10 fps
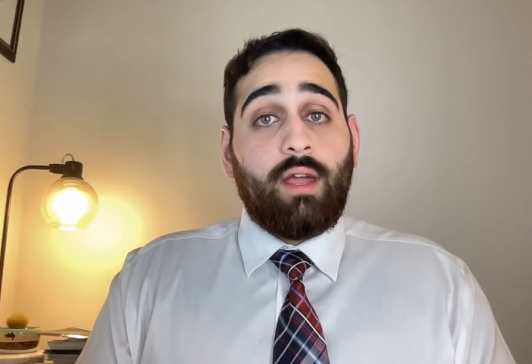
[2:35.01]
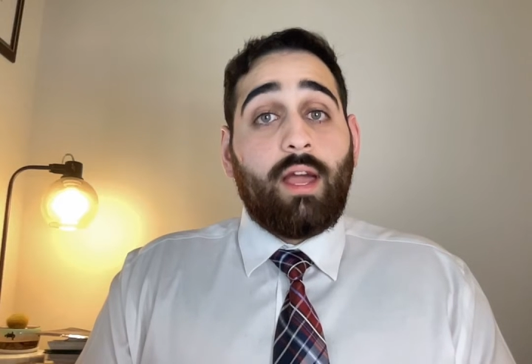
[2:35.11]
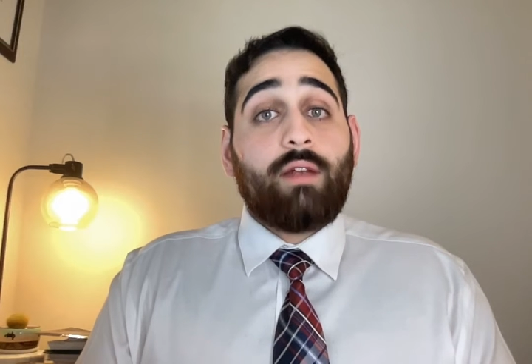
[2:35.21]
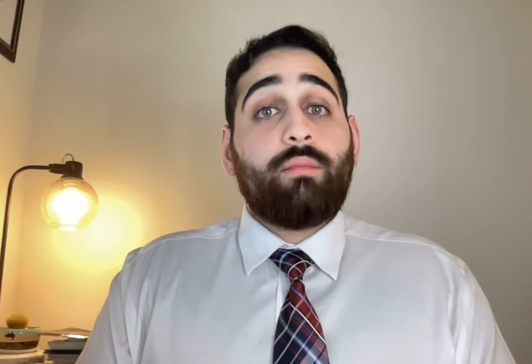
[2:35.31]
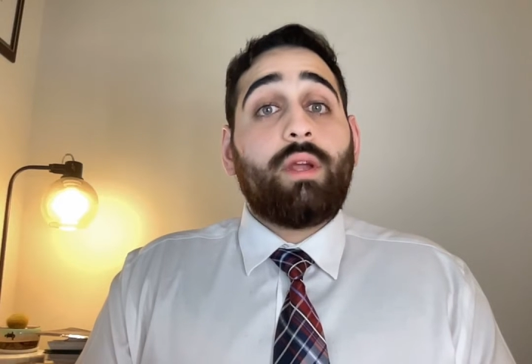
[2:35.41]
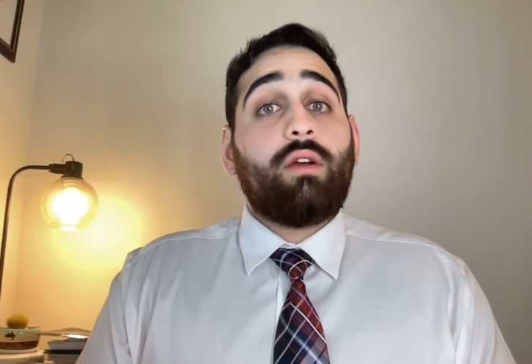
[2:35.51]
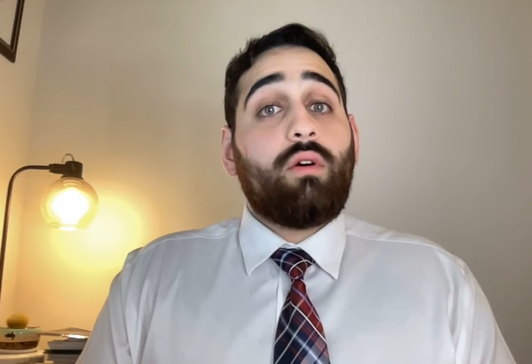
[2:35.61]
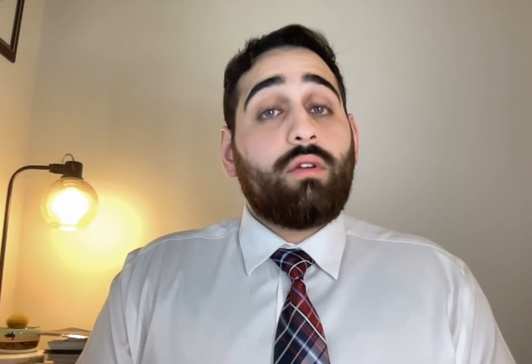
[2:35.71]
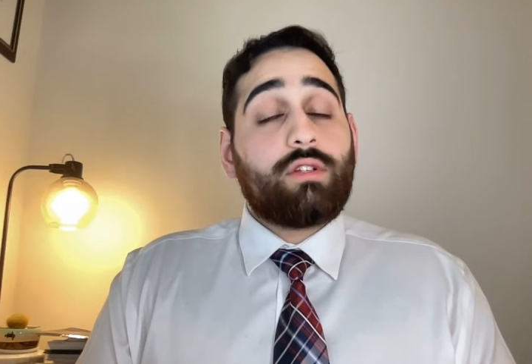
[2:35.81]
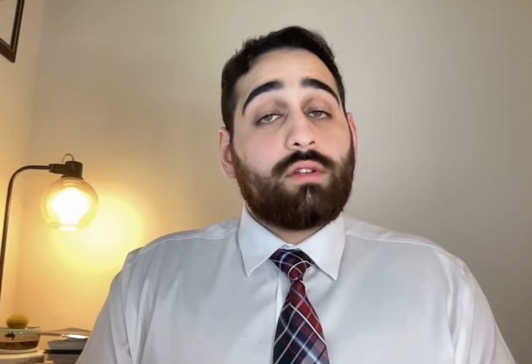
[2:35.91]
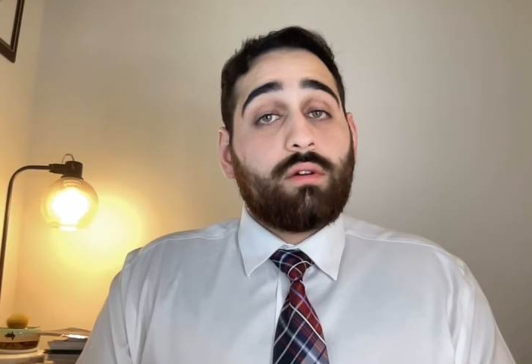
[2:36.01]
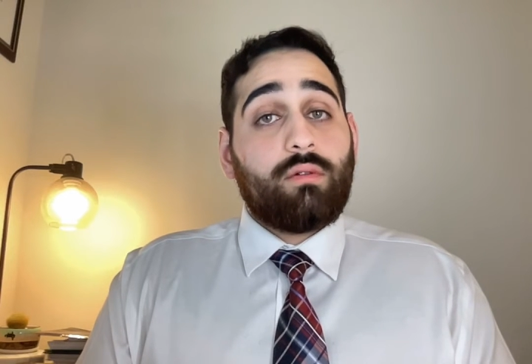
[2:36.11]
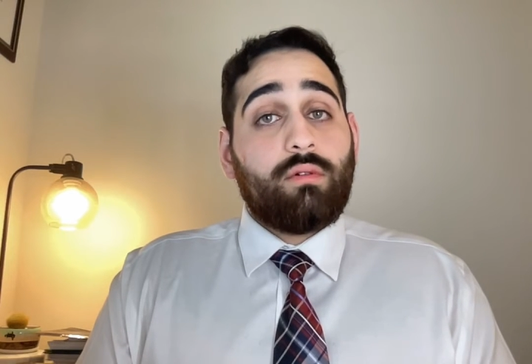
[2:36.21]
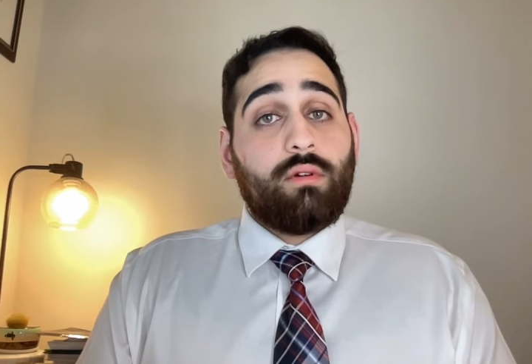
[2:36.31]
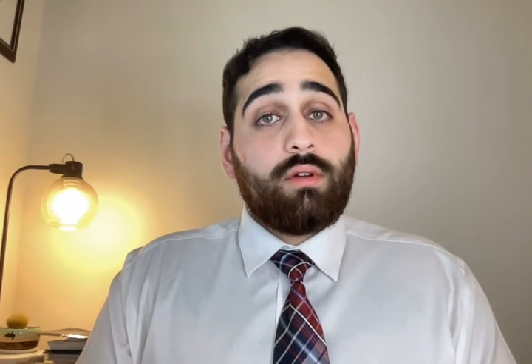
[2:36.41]
and may
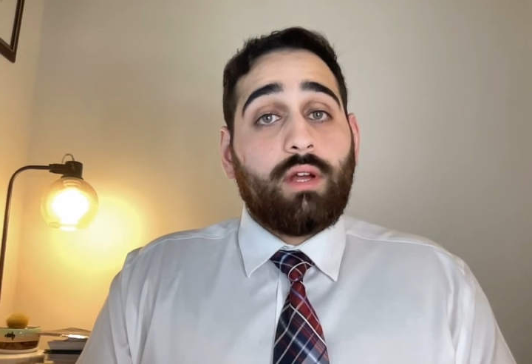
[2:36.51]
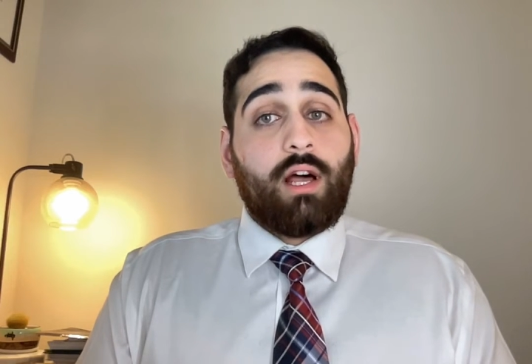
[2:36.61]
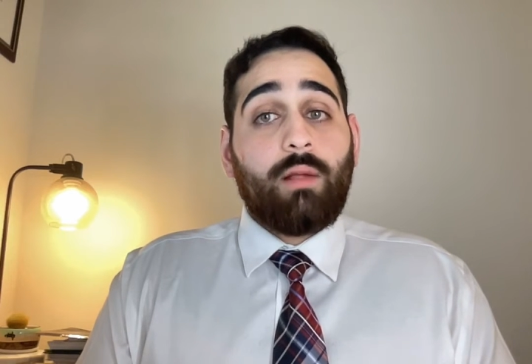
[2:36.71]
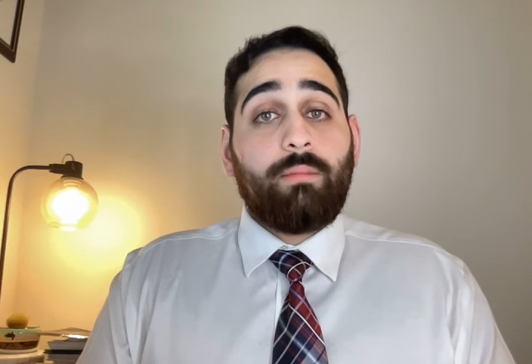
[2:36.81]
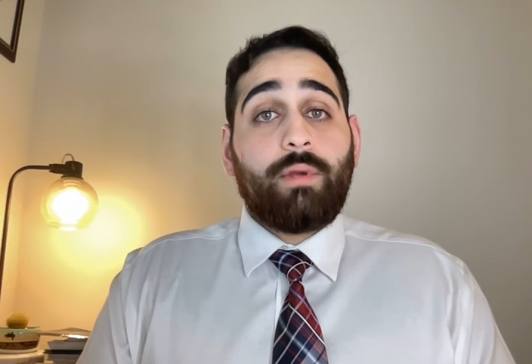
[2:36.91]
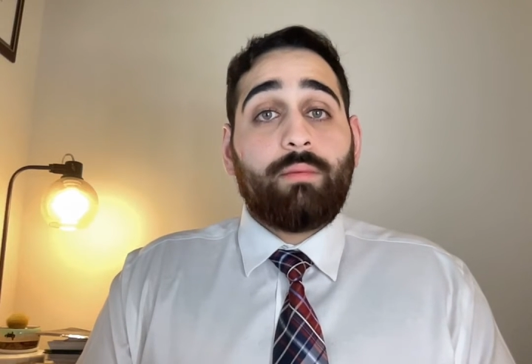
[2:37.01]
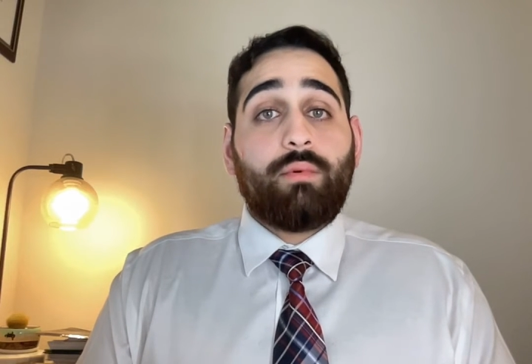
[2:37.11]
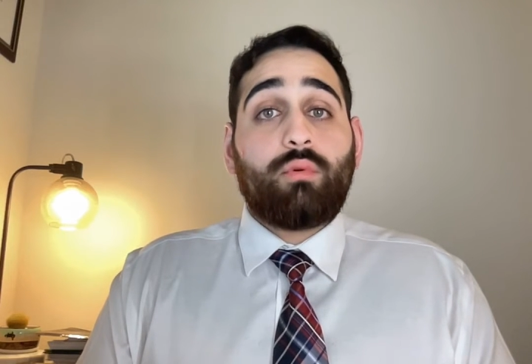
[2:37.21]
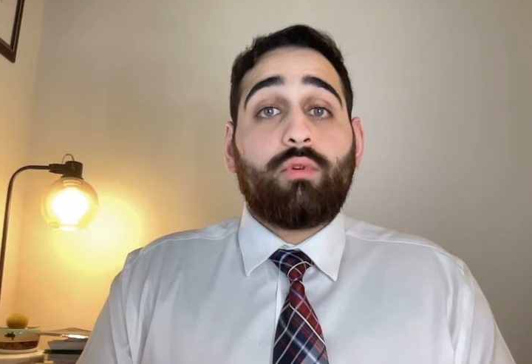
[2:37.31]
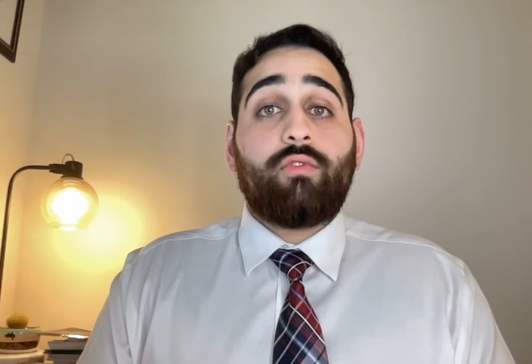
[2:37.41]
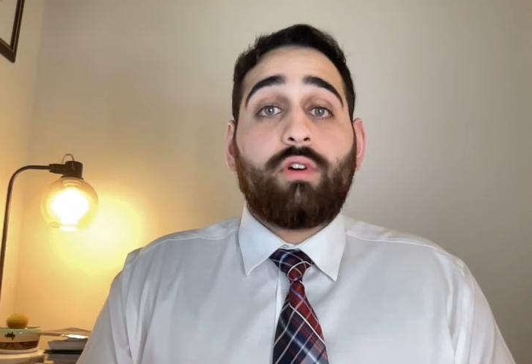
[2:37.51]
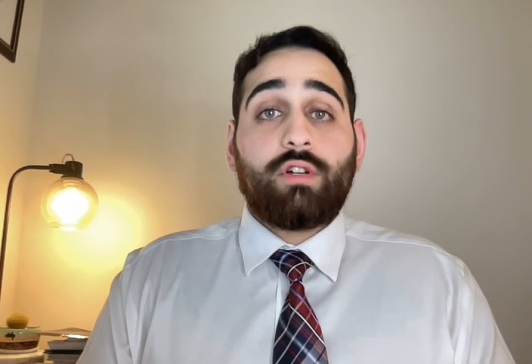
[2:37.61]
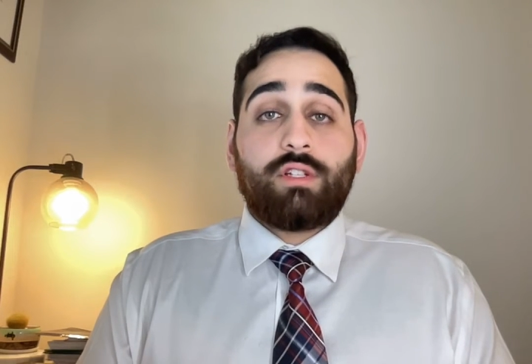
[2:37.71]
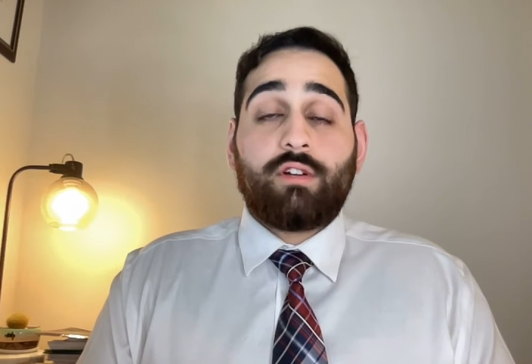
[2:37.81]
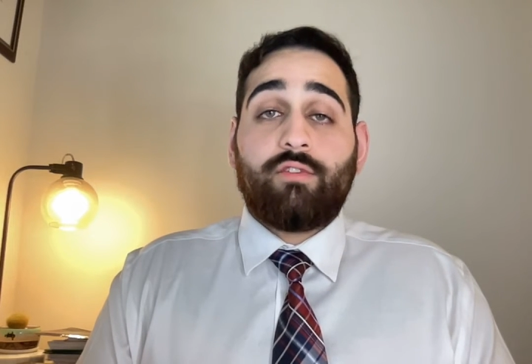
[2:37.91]
also help people
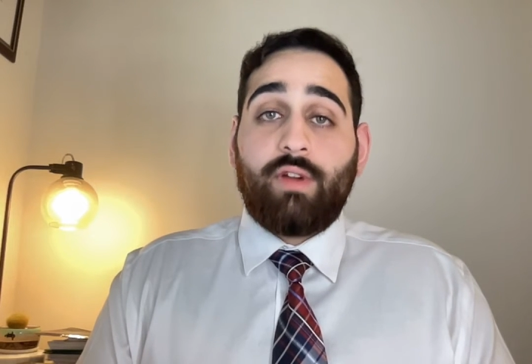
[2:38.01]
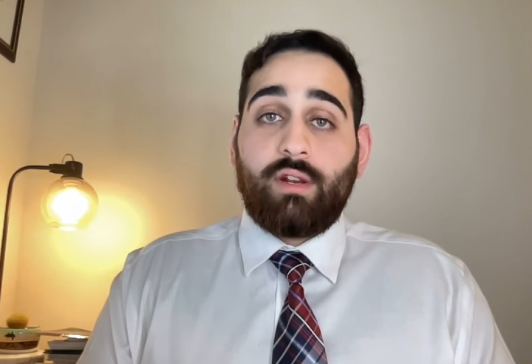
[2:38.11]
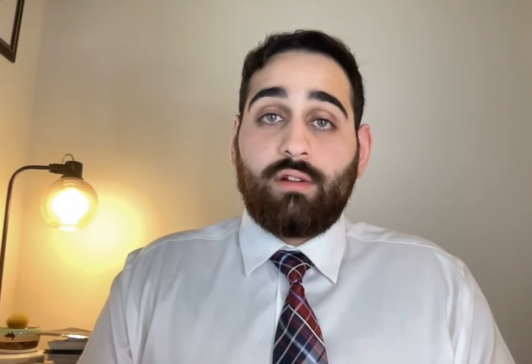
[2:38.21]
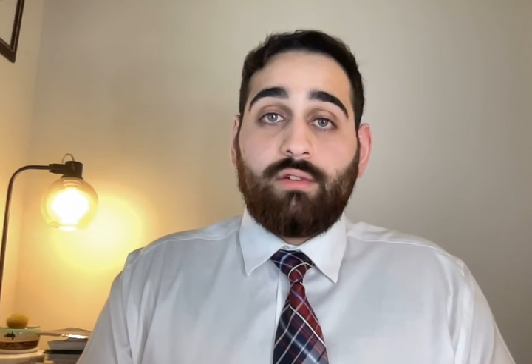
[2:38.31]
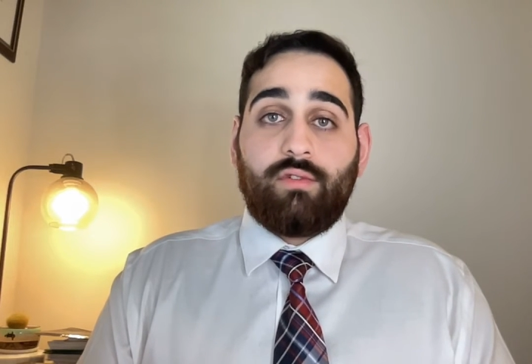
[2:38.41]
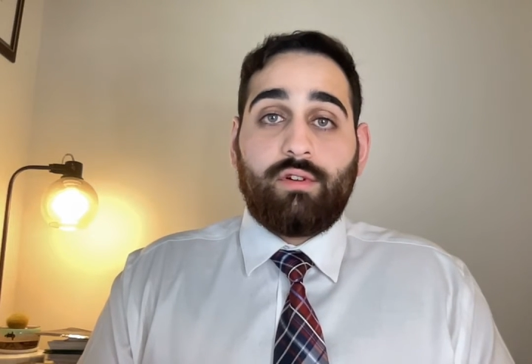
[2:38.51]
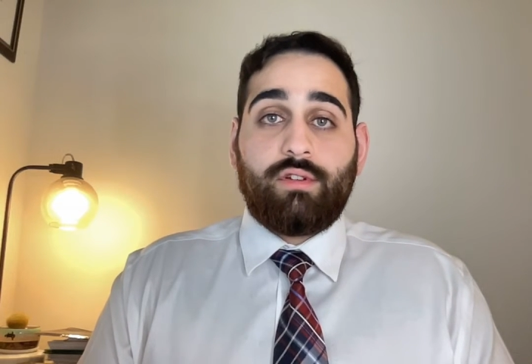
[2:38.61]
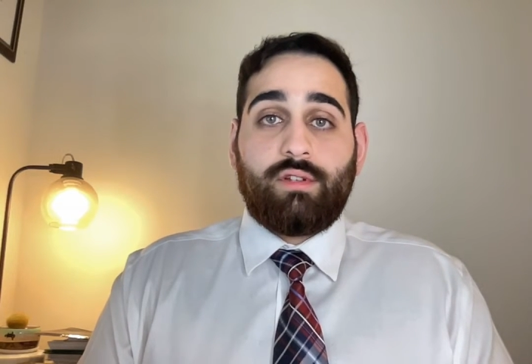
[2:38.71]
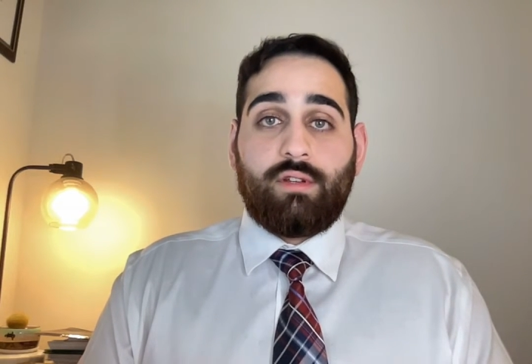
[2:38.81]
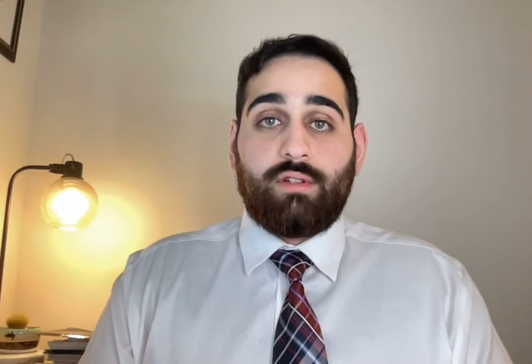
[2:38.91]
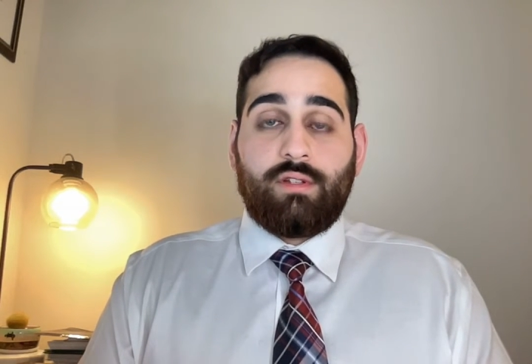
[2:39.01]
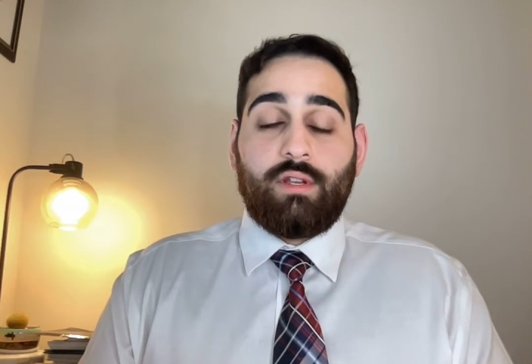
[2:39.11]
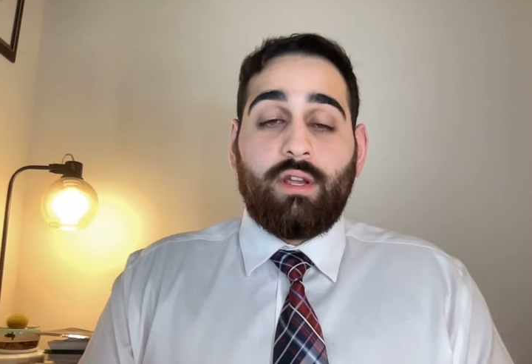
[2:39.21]
reverse their fatty liver disease.